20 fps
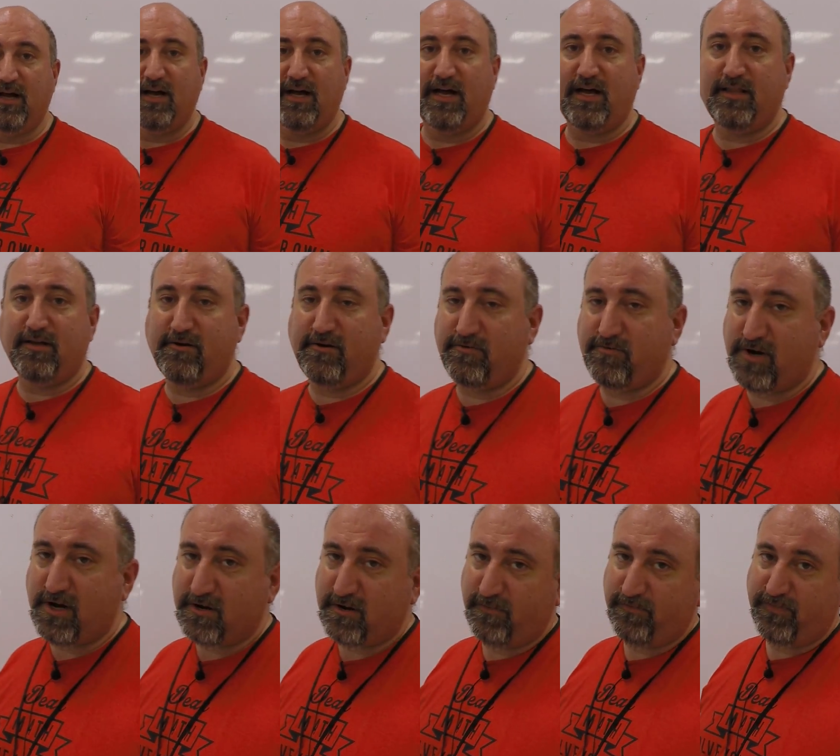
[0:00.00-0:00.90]
Hello and
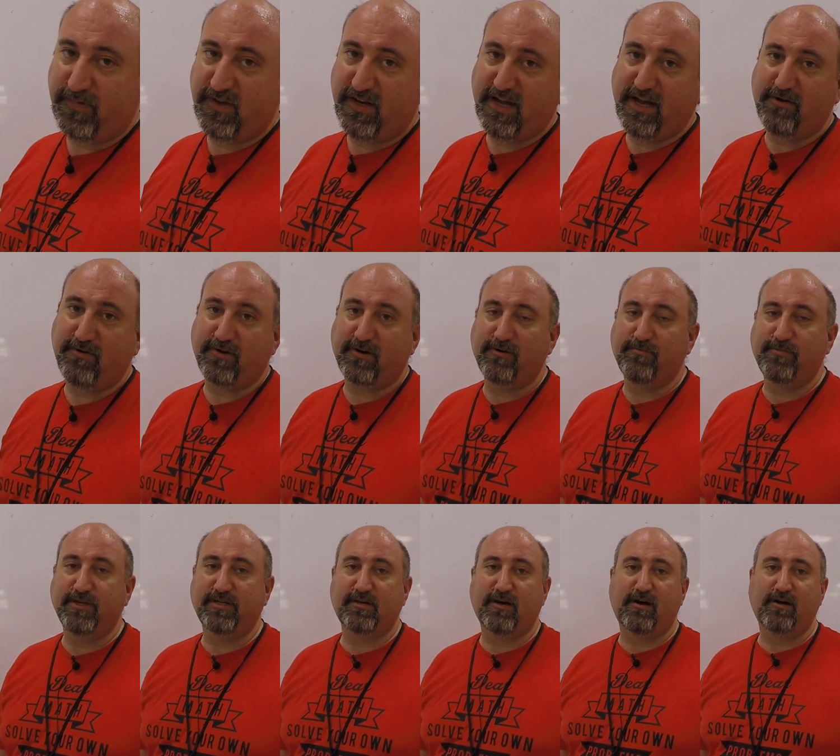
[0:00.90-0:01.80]
welcome. Today we're going to
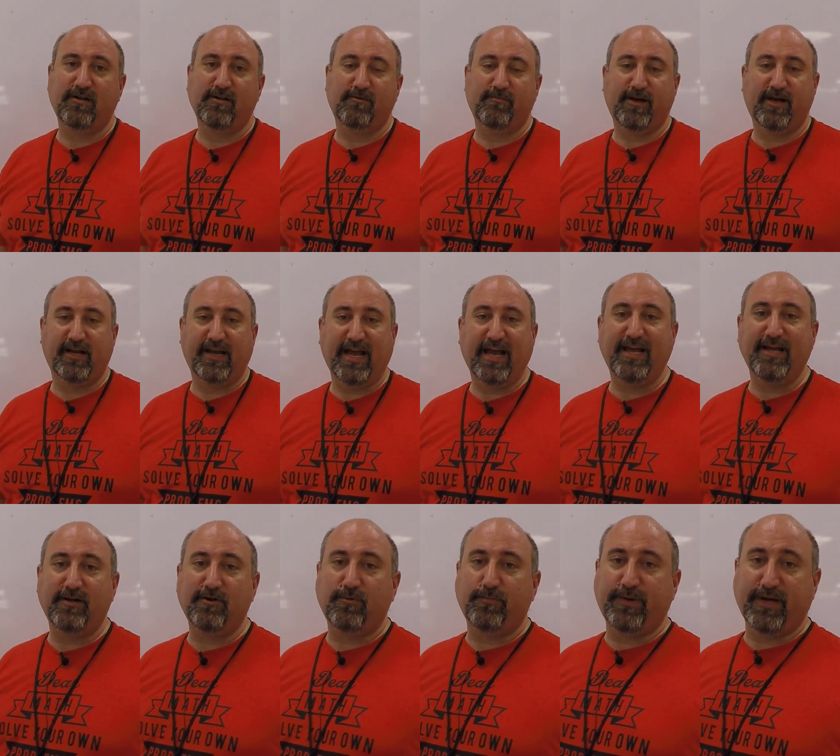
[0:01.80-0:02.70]
be talking about
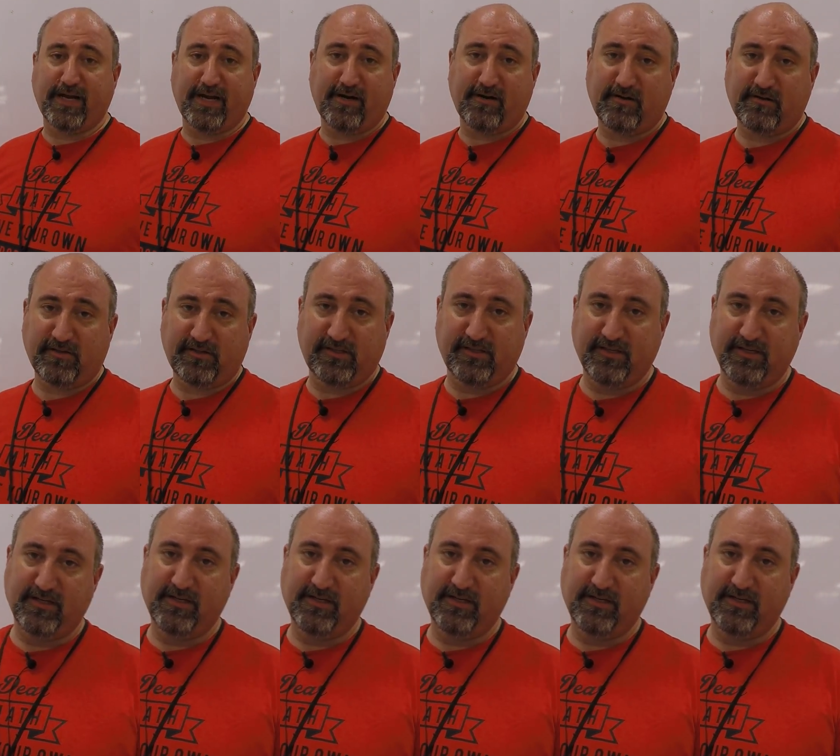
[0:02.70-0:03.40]
angle pairs.